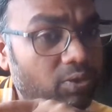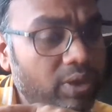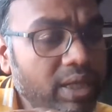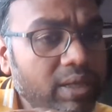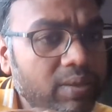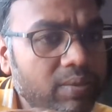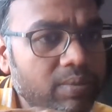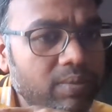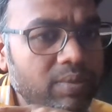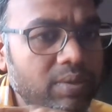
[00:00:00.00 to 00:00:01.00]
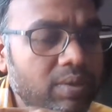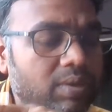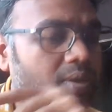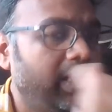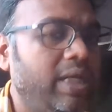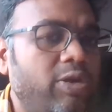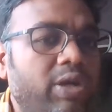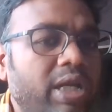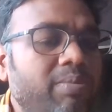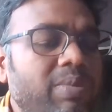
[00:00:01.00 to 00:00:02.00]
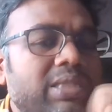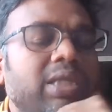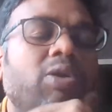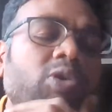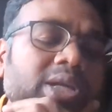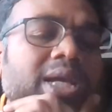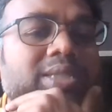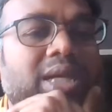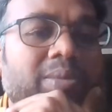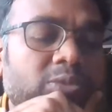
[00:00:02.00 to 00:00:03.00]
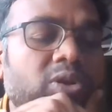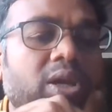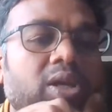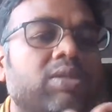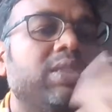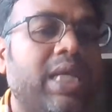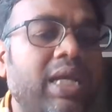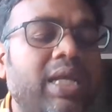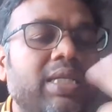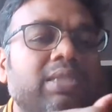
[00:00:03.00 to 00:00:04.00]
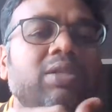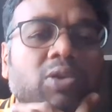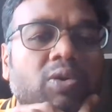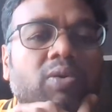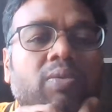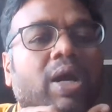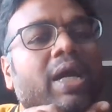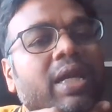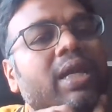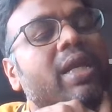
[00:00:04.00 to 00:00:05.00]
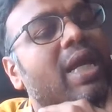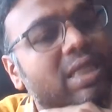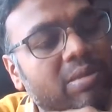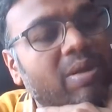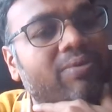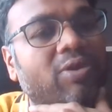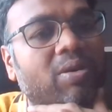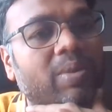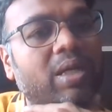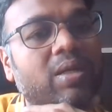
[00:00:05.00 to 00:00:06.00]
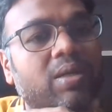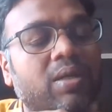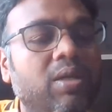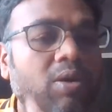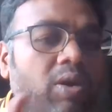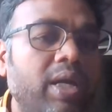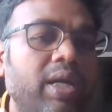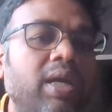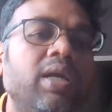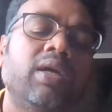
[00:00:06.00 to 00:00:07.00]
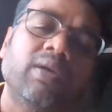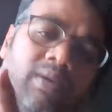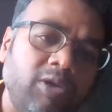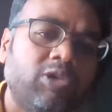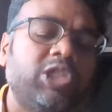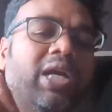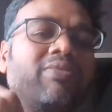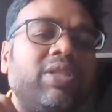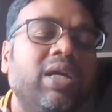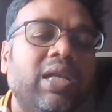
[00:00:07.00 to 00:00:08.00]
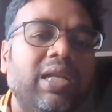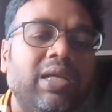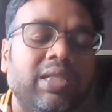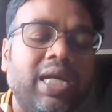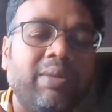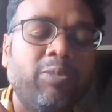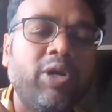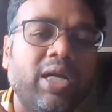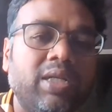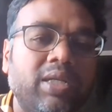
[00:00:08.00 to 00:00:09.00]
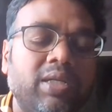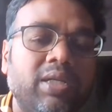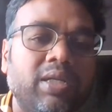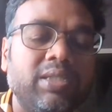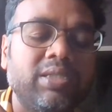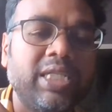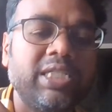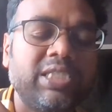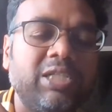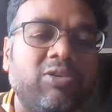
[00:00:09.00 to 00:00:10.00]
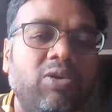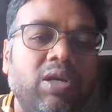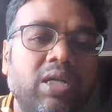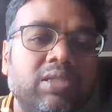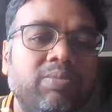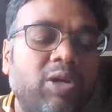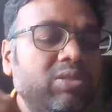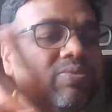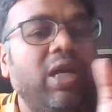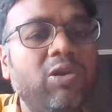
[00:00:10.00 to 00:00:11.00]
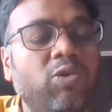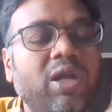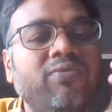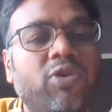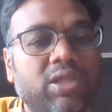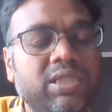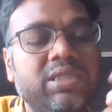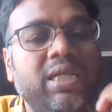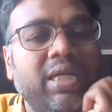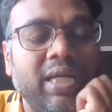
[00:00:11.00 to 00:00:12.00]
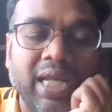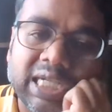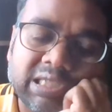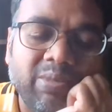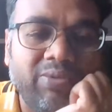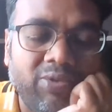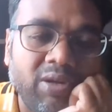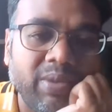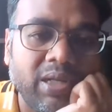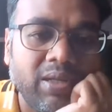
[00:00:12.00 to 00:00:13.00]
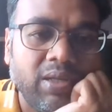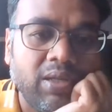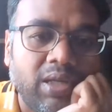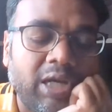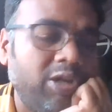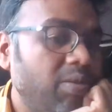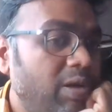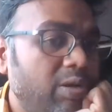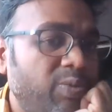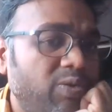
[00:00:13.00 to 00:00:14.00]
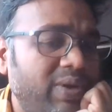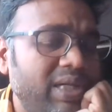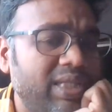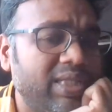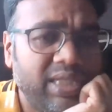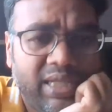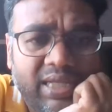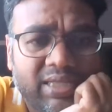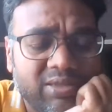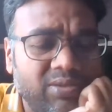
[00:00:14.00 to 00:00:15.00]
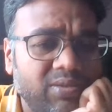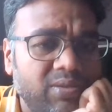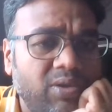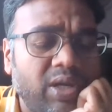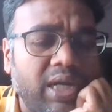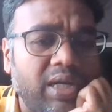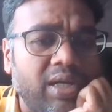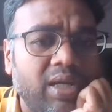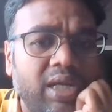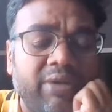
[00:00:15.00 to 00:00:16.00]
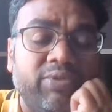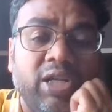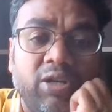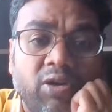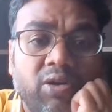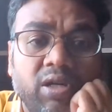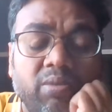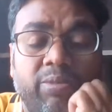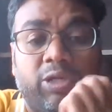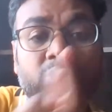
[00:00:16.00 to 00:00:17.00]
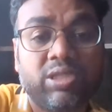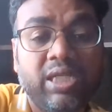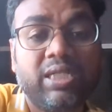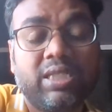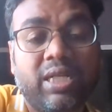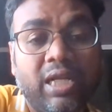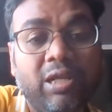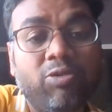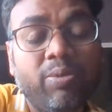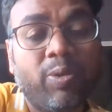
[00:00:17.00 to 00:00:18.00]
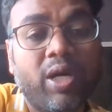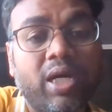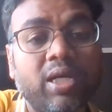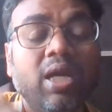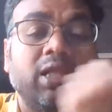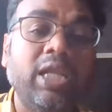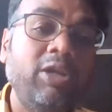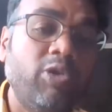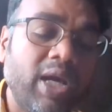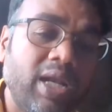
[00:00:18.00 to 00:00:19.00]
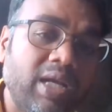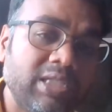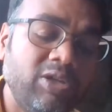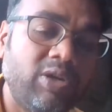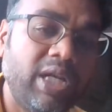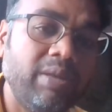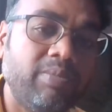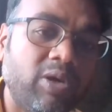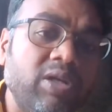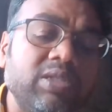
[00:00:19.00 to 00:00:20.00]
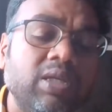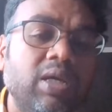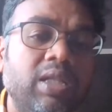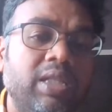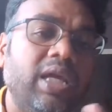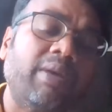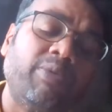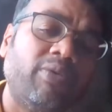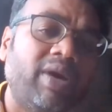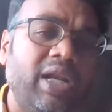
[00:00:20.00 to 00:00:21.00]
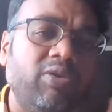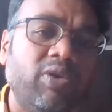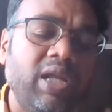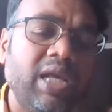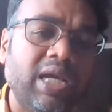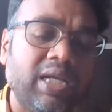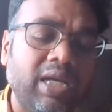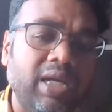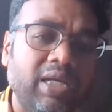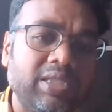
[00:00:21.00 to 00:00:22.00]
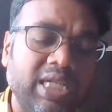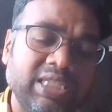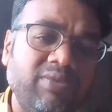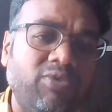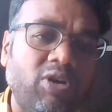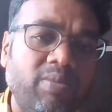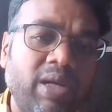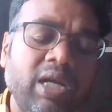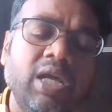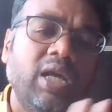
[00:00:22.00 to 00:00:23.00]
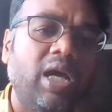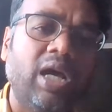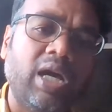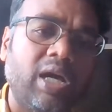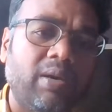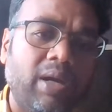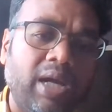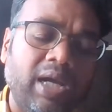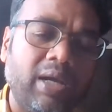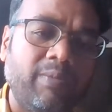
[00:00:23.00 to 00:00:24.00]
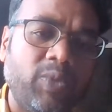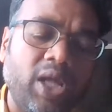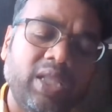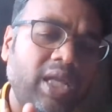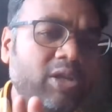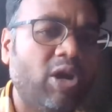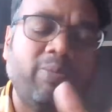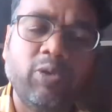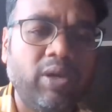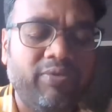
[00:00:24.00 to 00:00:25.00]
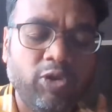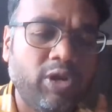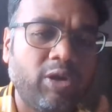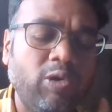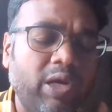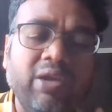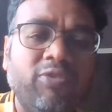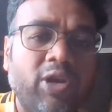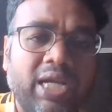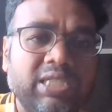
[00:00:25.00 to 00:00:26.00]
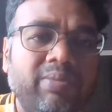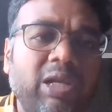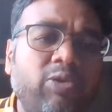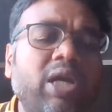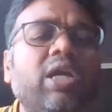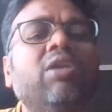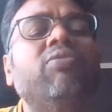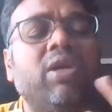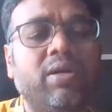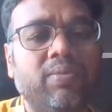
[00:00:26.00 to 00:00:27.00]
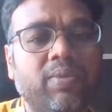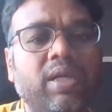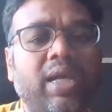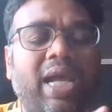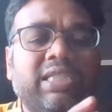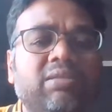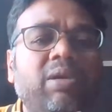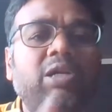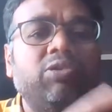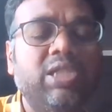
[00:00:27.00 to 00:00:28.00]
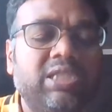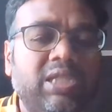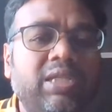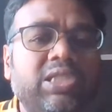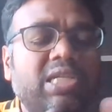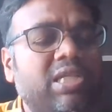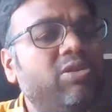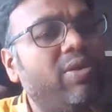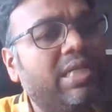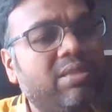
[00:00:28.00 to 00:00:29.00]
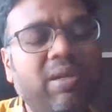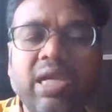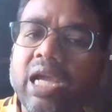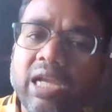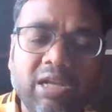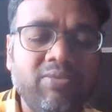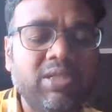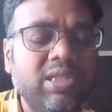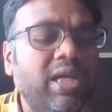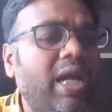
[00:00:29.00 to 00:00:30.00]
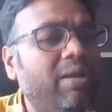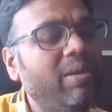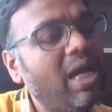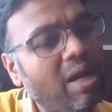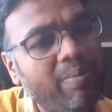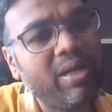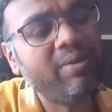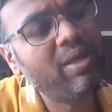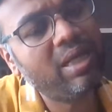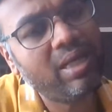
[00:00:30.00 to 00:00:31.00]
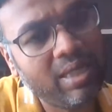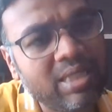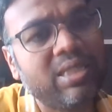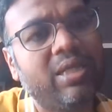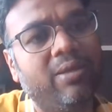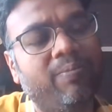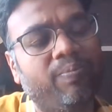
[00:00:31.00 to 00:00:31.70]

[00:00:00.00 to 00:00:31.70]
okay? Then your team will say, oh yes, I am okay. Second case, no, I need an XML format. Okay, you check with the that product stakeholders, boss, we are looking for this data in XML format, are you able to provide? They say yes, go ahead. If they don't, but you see it's a really good product, then you can ask your team, boss, they are providing only a JSON format, and then you have to, if you're looking for XML, you can convert XML to JSON, JSON to XML conversion can be happen very easily.